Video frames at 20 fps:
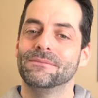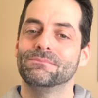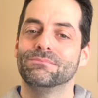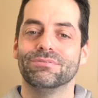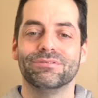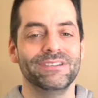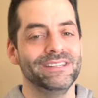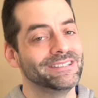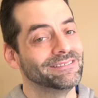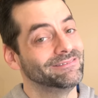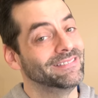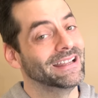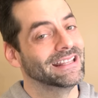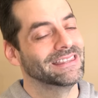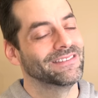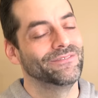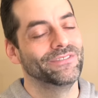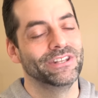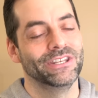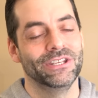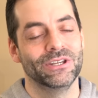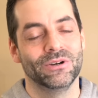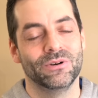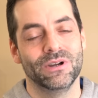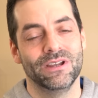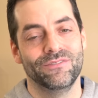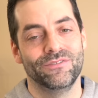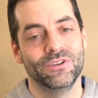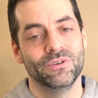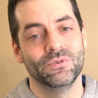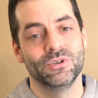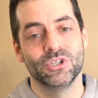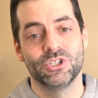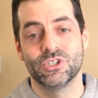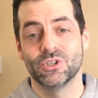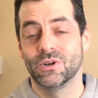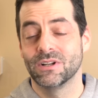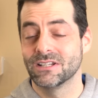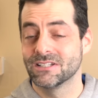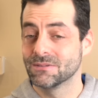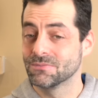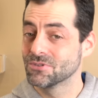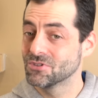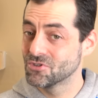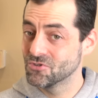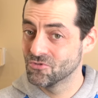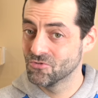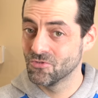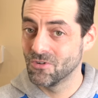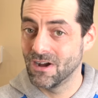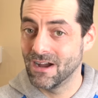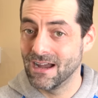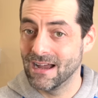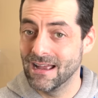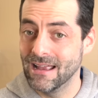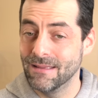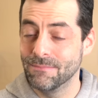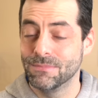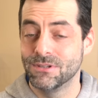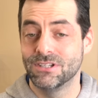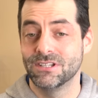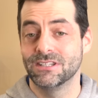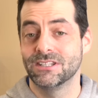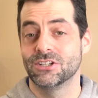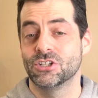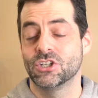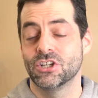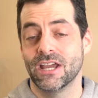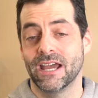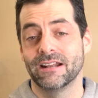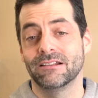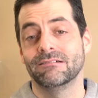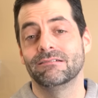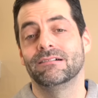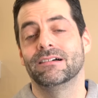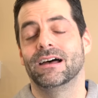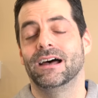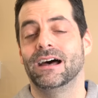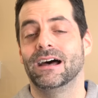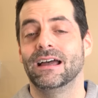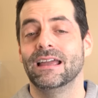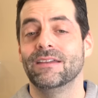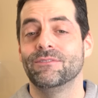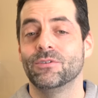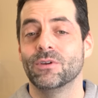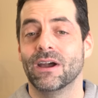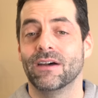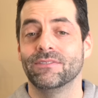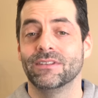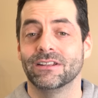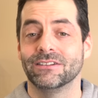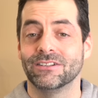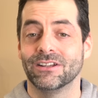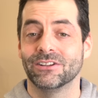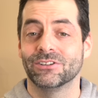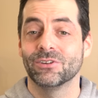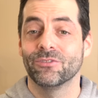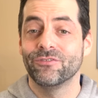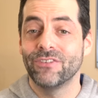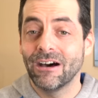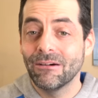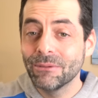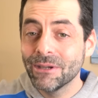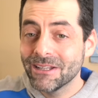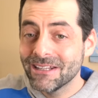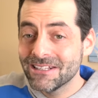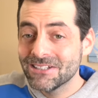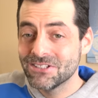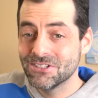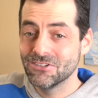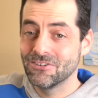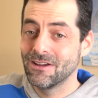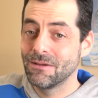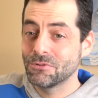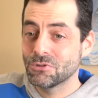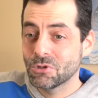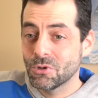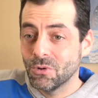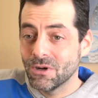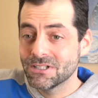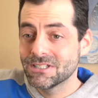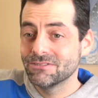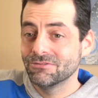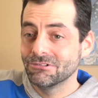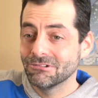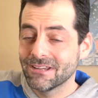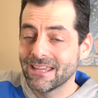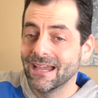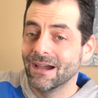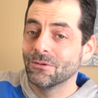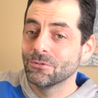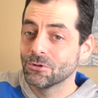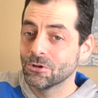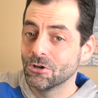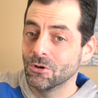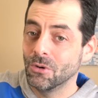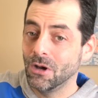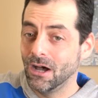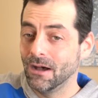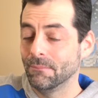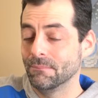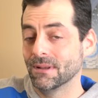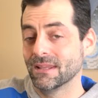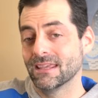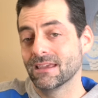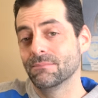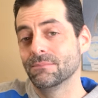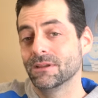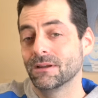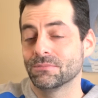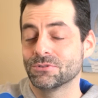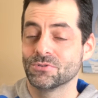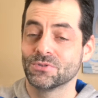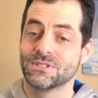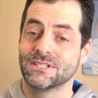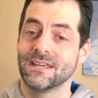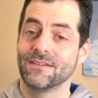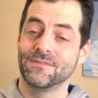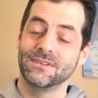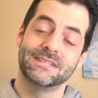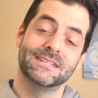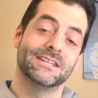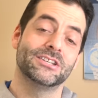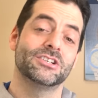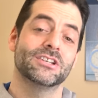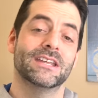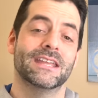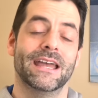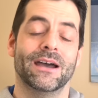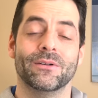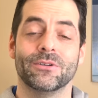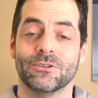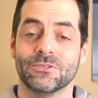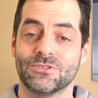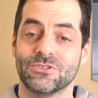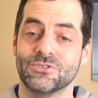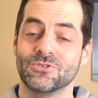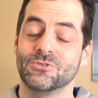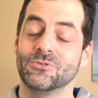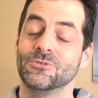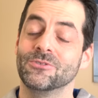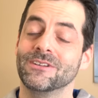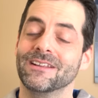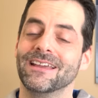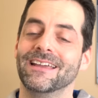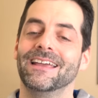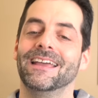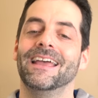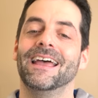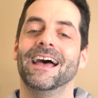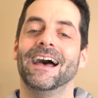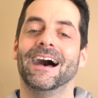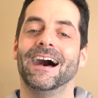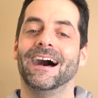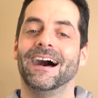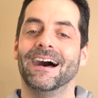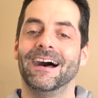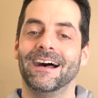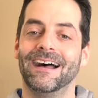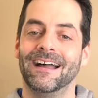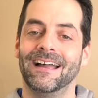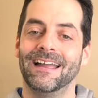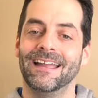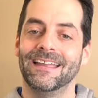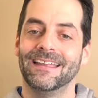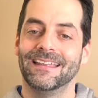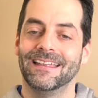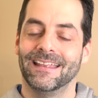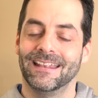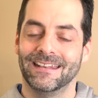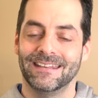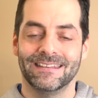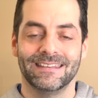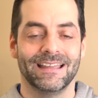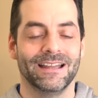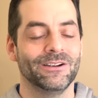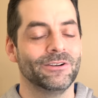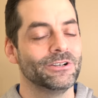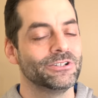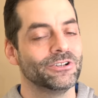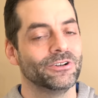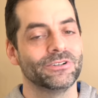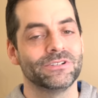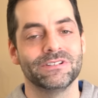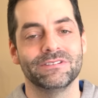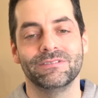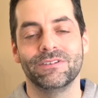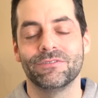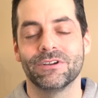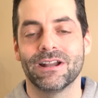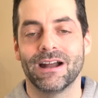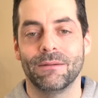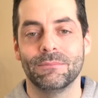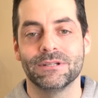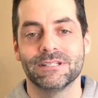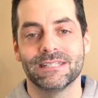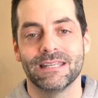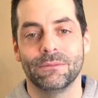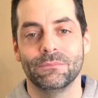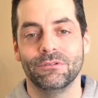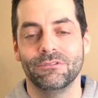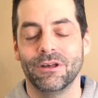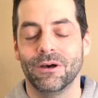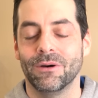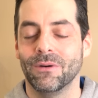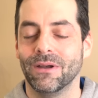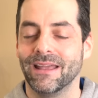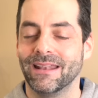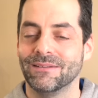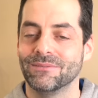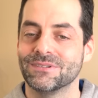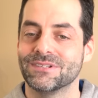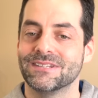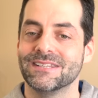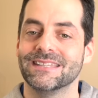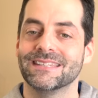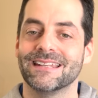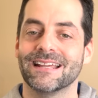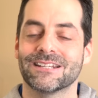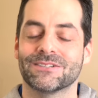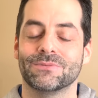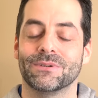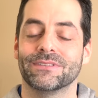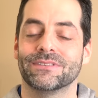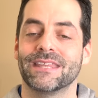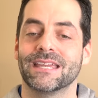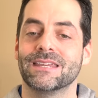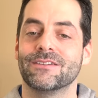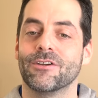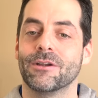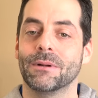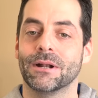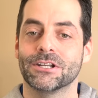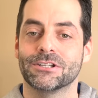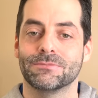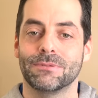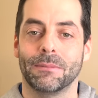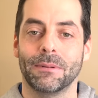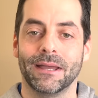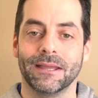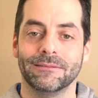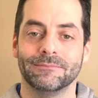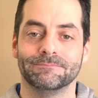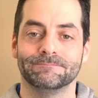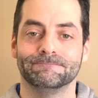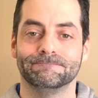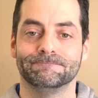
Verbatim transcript: please like the video if you enjoyed. Subscribe to the channel uh, if you have not done so. Follow me on Instagram. So go ahead, this little counter go up and get me up to a seven-digit counter soon. Uh, and I already told you to leave your comments down below. And see you in the next one. Thank you very much. Bye-bye.